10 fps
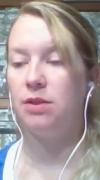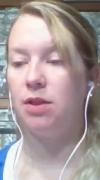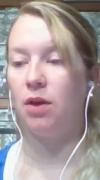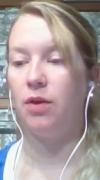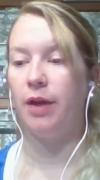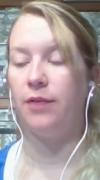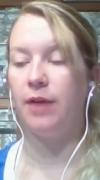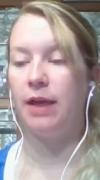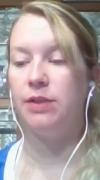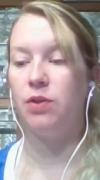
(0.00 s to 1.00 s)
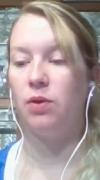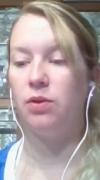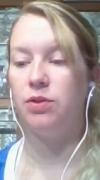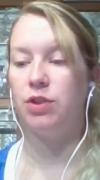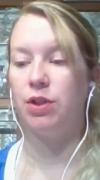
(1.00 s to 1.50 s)
So if I
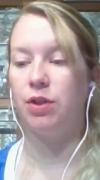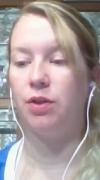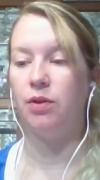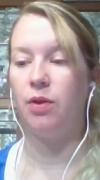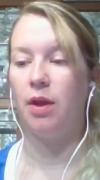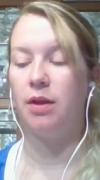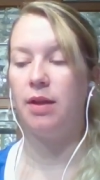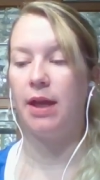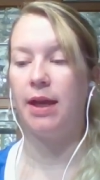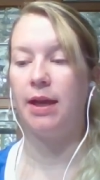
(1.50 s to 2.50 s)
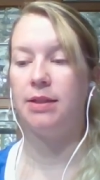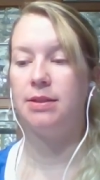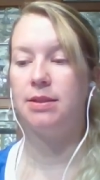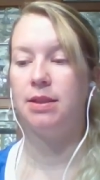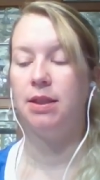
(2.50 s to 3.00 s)
told you
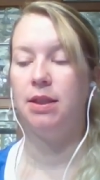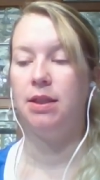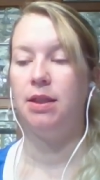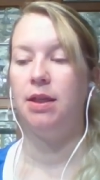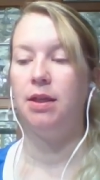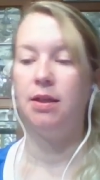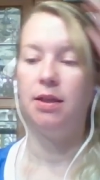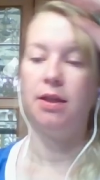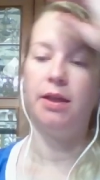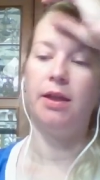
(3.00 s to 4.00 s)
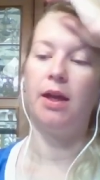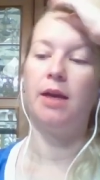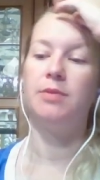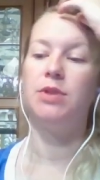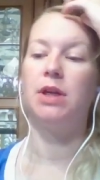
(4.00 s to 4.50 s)
that an
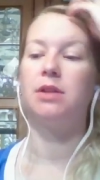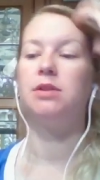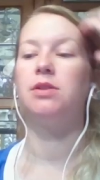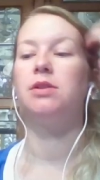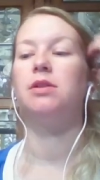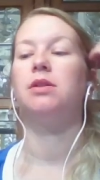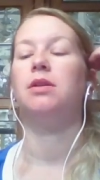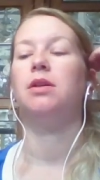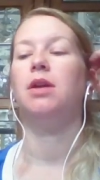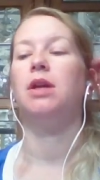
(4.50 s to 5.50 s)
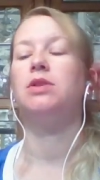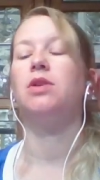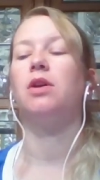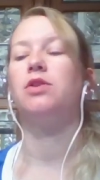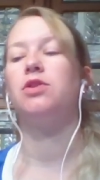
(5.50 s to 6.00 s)
object is
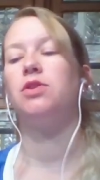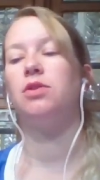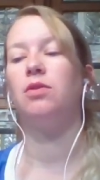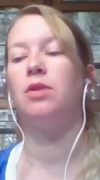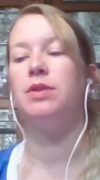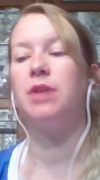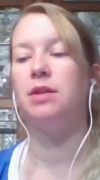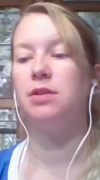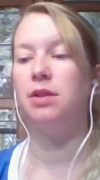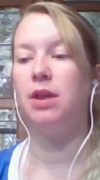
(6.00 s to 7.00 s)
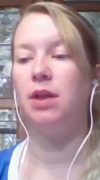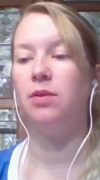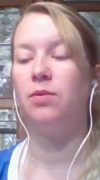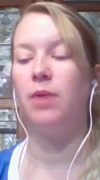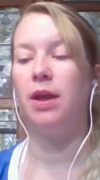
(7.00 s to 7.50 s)
launched horizontally
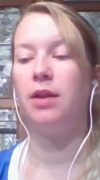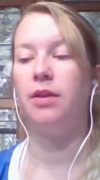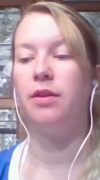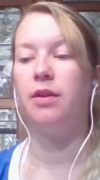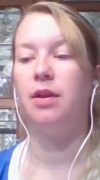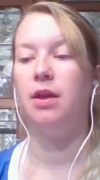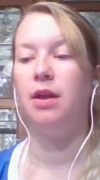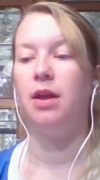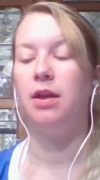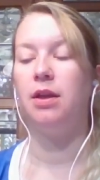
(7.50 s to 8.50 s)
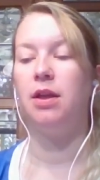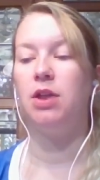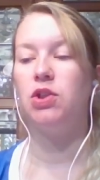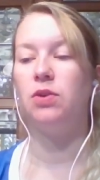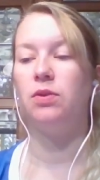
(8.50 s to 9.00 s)
with an
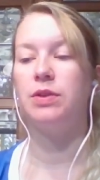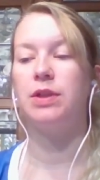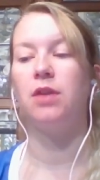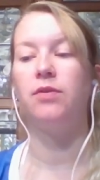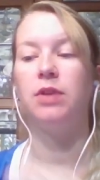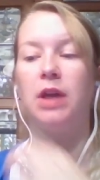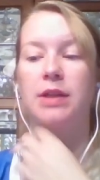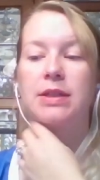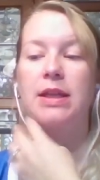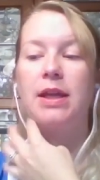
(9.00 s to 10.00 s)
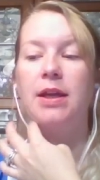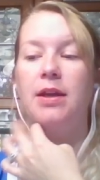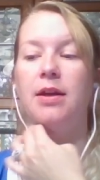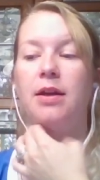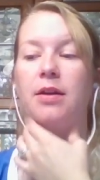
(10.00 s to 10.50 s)
initial horizontal
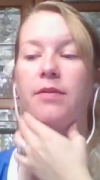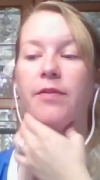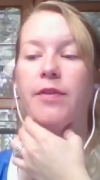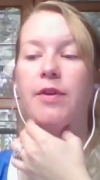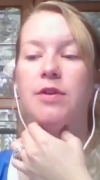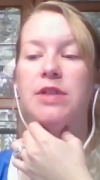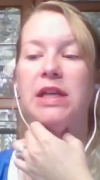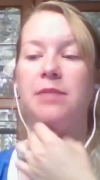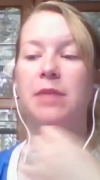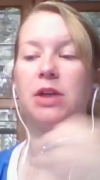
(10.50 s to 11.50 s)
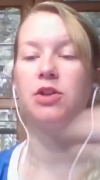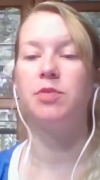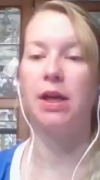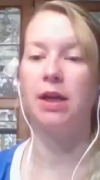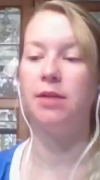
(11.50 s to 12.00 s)
velocity of 13 meters
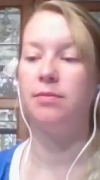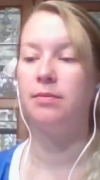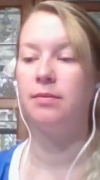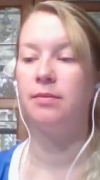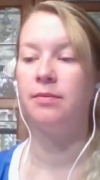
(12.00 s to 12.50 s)
per second